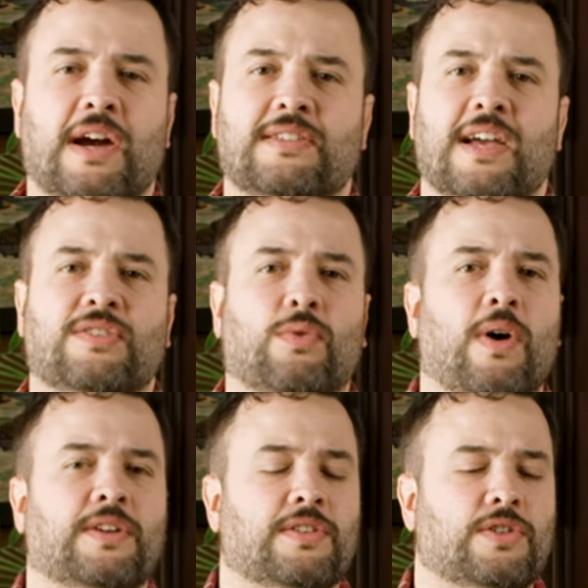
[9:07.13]
guys. Thanks for
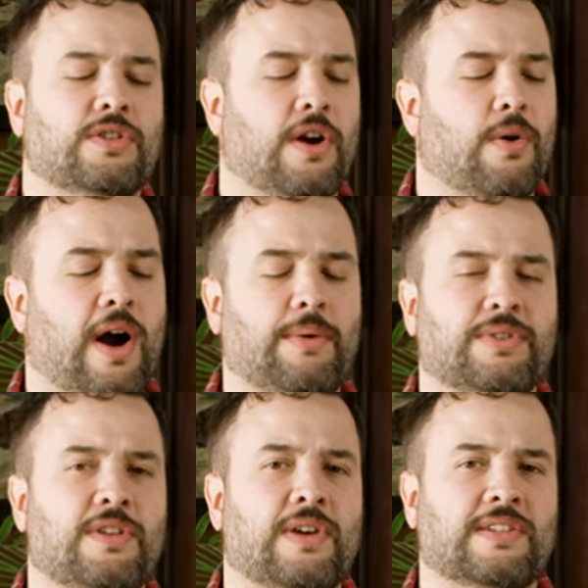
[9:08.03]
watching the show. I will
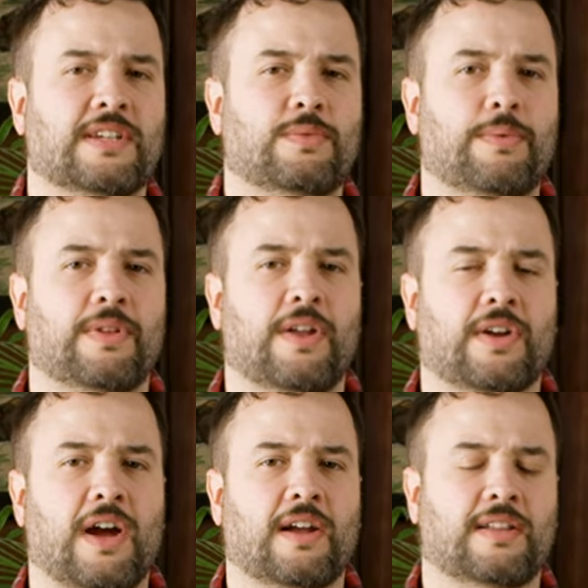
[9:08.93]
see you guys next week with another
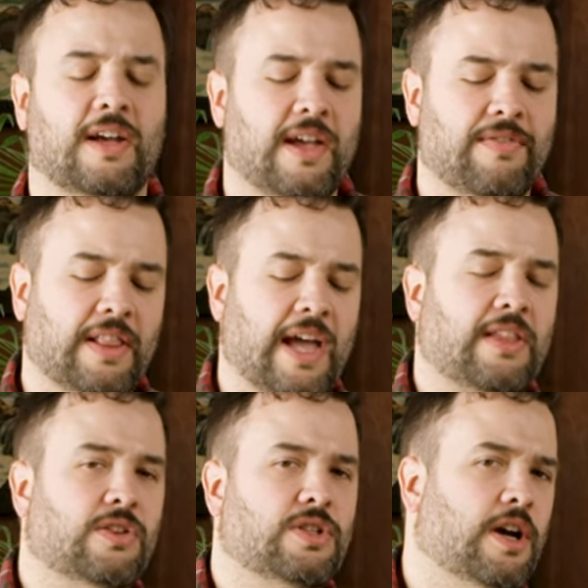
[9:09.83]
cocktail. Hey, if you
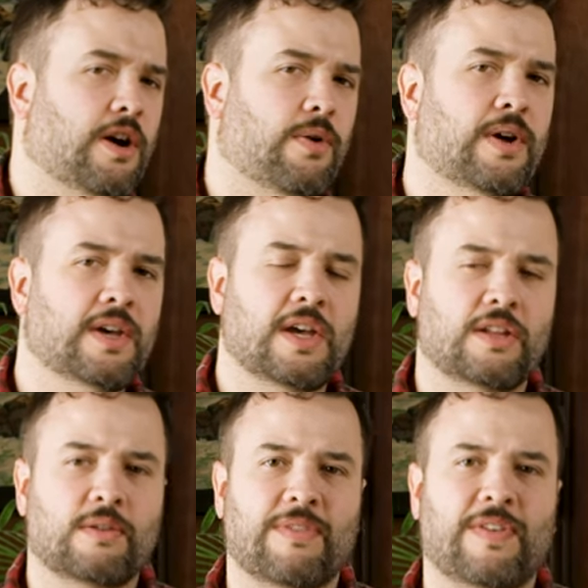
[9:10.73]
like the show,
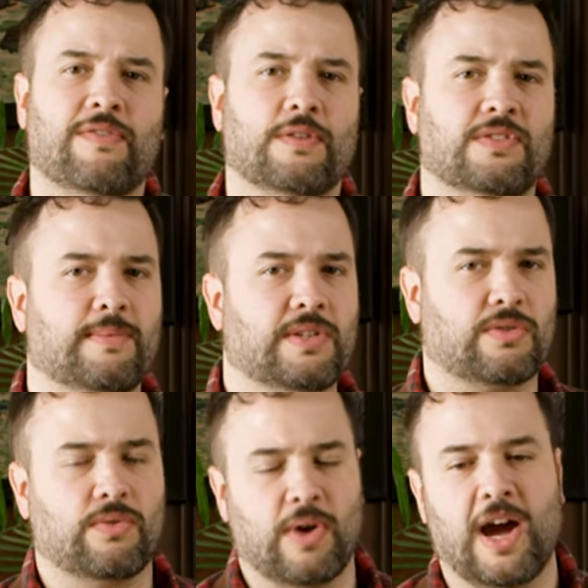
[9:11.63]
do me a favor and
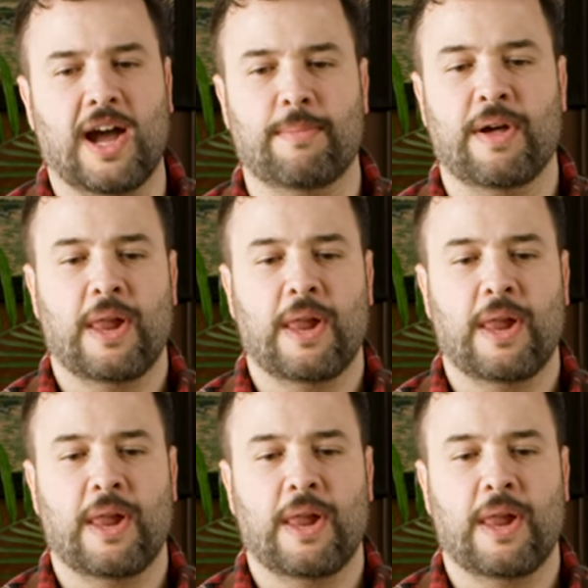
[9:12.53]
subscribe.